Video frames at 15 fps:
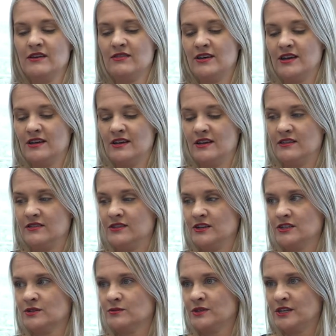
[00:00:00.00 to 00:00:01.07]
then
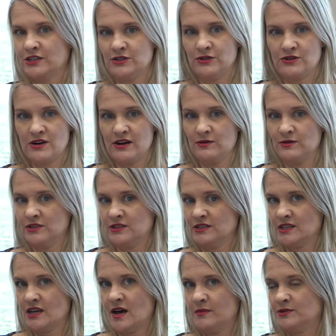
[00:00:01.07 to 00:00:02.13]
there's a reissue credit, which
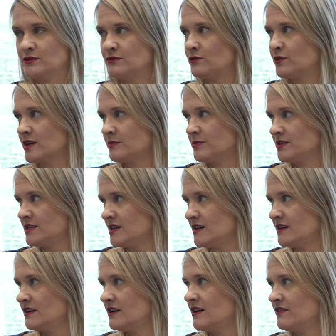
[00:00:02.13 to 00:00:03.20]
is up to
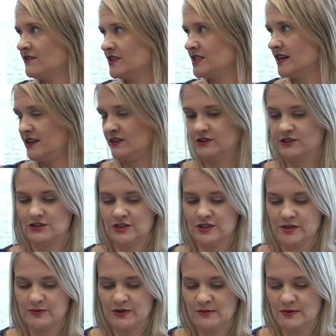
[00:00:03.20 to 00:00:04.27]
40% of the title
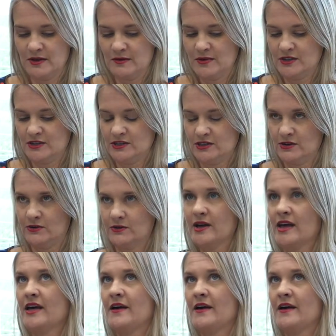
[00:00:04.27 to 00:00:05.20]
insurance premium. And so